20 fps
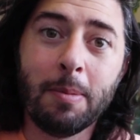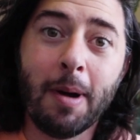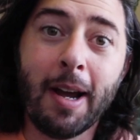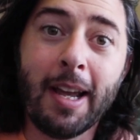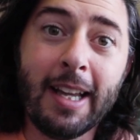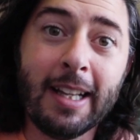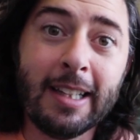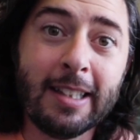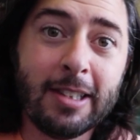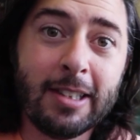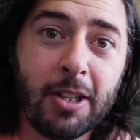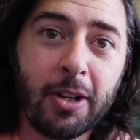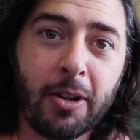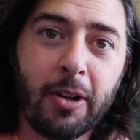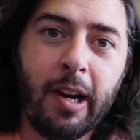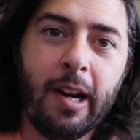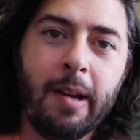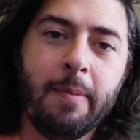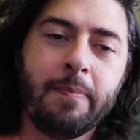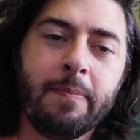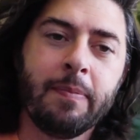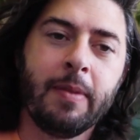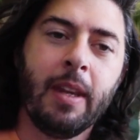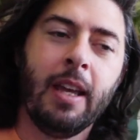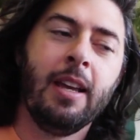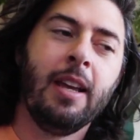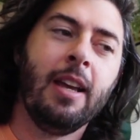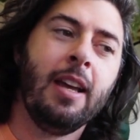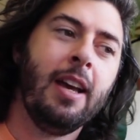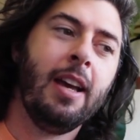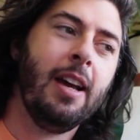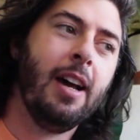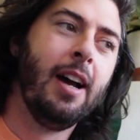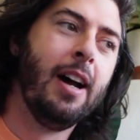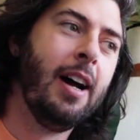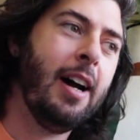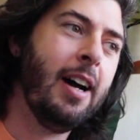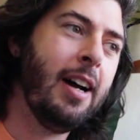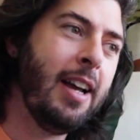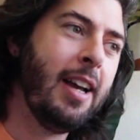my Instagram,
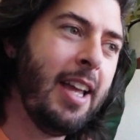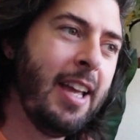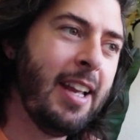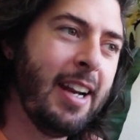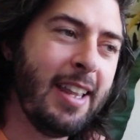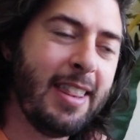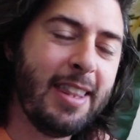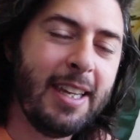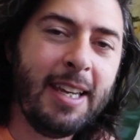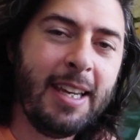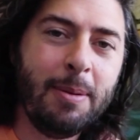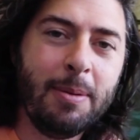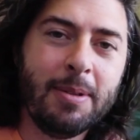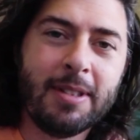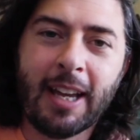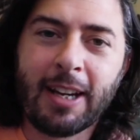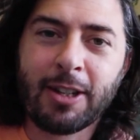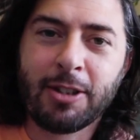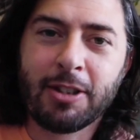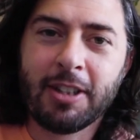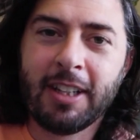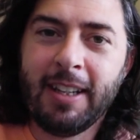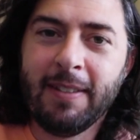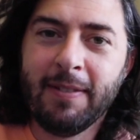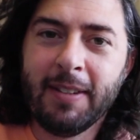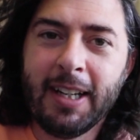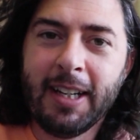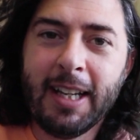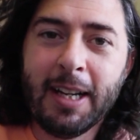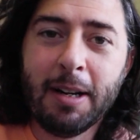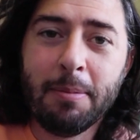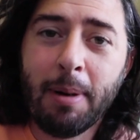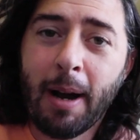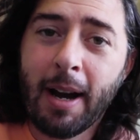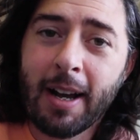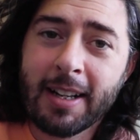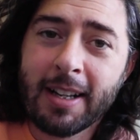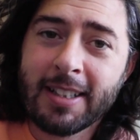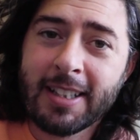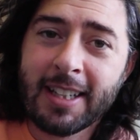and I think it was actually even in a
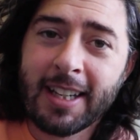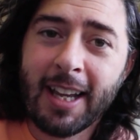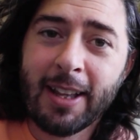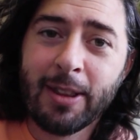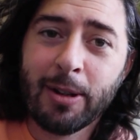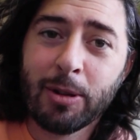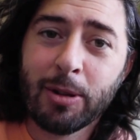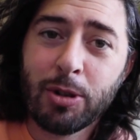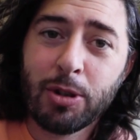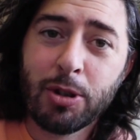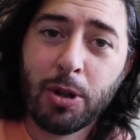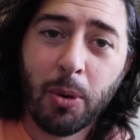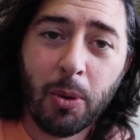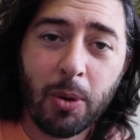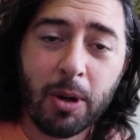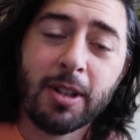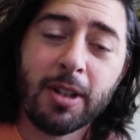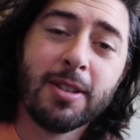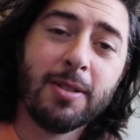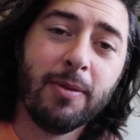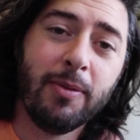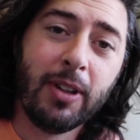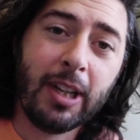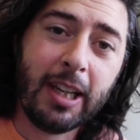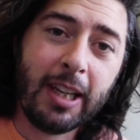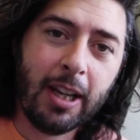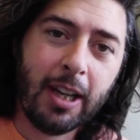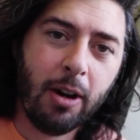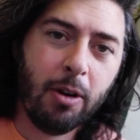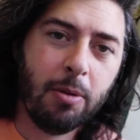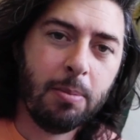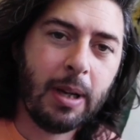potted together chores video,